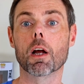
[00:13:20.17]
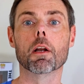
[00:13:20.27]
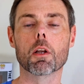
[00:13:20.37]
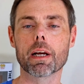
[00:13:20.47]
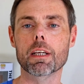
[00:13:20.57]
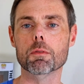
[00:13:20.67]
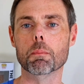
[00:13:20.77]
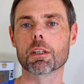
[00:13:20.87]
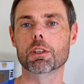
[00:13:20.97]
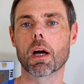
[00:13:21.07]
And I like he's
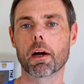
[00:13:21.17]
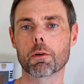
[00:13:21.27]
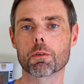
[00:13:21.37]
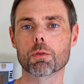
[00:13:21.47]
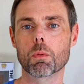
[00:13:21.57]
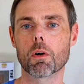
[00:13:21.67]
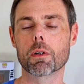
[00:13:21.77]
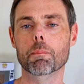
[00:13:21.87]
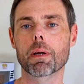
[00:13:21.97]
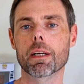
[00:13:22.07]
much younger as well
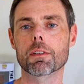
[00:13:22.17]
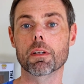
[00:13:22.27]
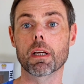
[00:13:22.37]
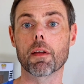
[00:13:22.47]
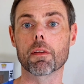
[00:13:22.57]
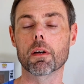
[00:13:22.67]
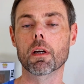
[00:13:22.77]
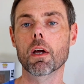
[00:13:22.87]
compared to the other